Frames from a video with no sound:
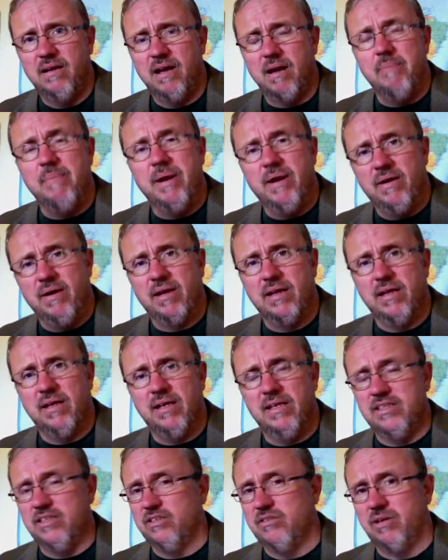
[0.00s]
America
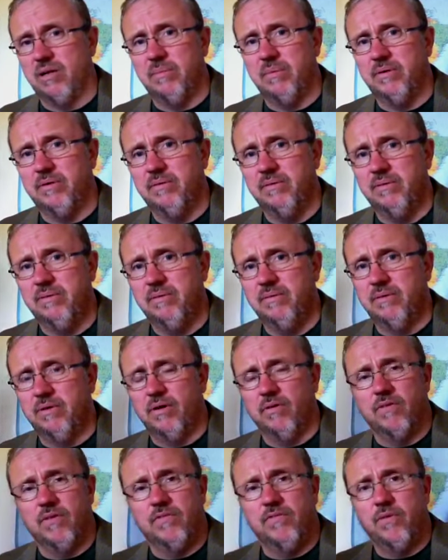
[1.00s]
is in trouble. We're
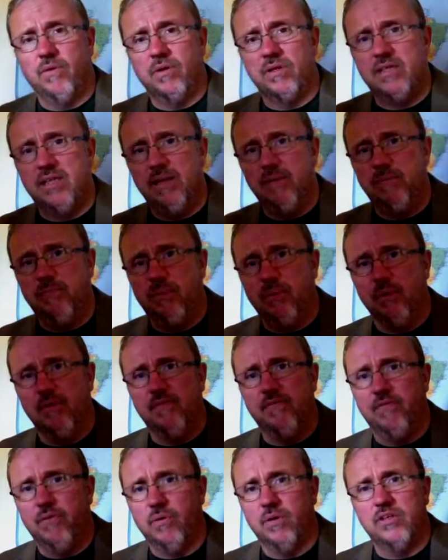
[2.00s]
over
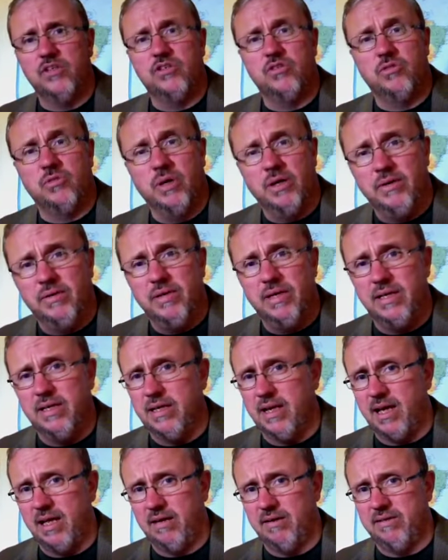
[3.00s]
$14.4 trillion
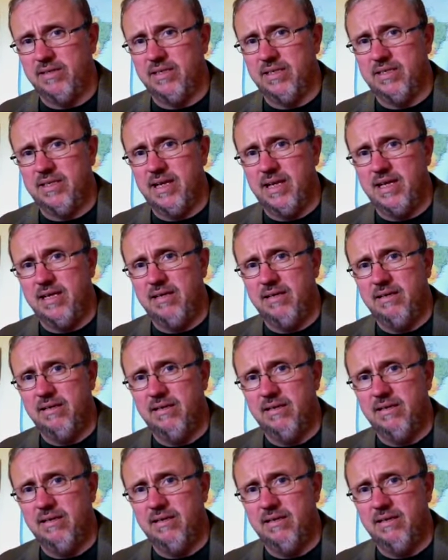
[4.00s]
in debt.